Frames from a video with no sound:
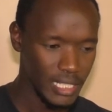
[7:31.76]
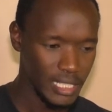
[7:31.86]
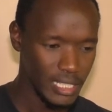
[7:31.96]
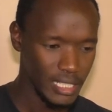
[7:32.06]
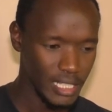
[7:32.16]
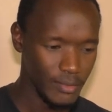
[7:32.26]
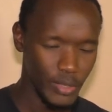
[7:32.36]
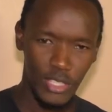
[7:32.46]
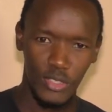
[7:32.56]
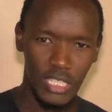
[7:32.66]
is
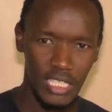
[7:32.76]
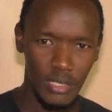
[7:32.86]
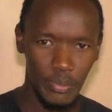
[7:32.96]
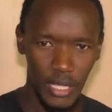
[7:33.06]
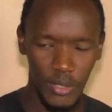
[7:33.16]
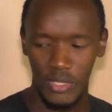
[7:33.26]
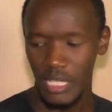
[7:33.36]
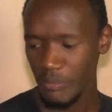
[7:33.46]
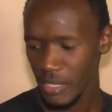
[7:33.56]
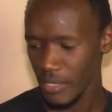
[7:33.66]
whether you're getting paid or
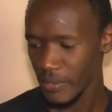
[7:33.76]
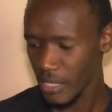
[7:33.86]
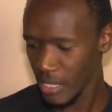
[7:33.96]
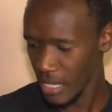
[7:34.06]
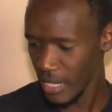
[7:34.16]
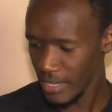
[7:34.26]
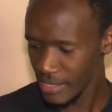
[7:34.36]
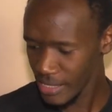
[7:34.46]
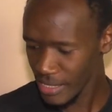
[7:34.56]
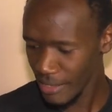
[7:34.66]
something. And
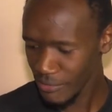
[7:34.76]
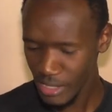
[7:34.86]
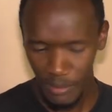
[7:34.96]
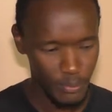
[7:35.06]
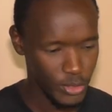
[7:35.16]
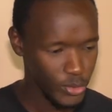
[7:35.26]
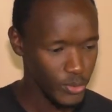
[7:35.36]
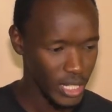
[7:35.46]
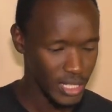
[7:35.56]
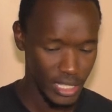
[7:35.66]
I'll just have some
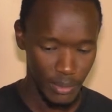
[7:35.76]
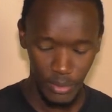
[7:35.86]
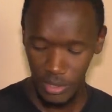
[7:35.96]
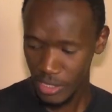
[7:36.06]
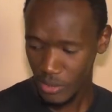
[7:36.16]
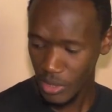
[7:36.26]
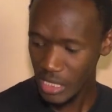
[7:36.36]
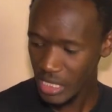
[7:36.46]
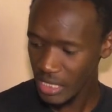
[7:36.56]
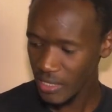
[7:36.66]
two examples. There's
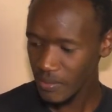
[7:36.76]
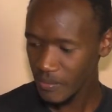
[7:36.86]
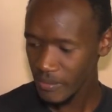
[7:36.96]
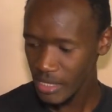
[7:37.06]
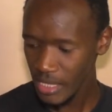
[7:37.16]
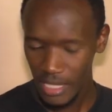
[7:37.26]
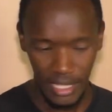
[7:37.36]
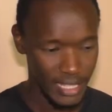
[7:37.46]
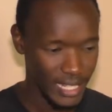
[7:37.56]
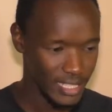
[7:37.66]
one here
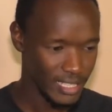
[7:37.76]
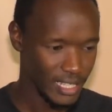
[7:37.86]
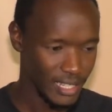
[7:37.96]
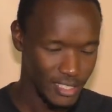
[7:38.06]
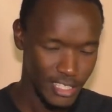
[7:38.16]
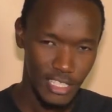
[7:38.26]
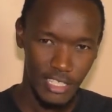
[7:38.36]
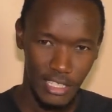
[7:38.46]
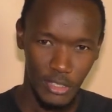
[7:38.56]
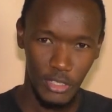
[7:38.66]
that is
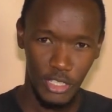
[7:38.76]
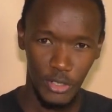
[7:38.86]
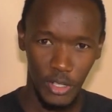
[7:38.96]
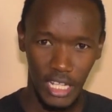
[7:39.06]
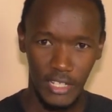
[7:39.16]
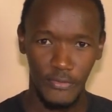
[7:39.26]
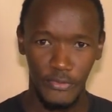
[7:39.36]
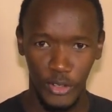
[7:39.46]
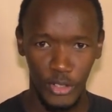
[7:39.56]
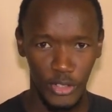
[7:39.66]
just got it online
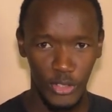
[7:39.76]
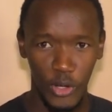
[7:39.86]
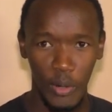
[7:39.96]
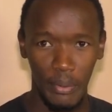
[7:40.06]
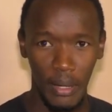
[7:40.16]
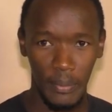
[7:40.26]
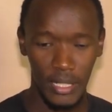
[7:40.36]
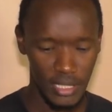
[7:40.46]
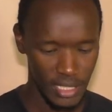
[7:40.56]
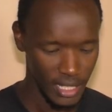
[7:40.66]
for your own
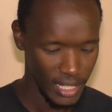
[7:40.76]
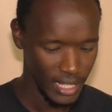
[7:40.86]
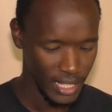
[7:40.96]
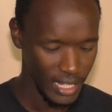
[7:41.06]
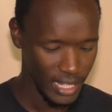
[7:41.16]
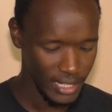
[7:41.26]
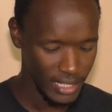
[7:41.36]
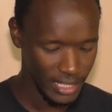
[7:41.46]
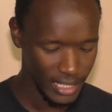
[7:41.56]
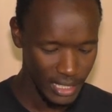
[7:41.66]
purpose.
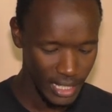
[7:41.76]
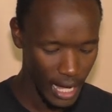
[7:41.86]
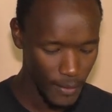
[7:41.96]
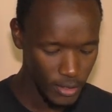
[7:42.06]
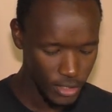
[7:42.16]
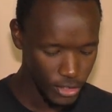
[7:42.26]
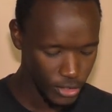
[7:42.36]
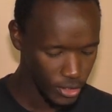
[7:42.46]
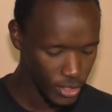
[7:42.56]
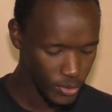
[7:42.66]
And here, I will not
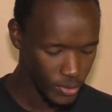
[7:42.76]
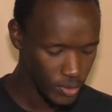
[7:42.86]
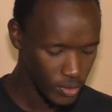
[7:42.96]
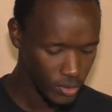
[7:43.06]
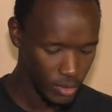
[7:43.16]
show you,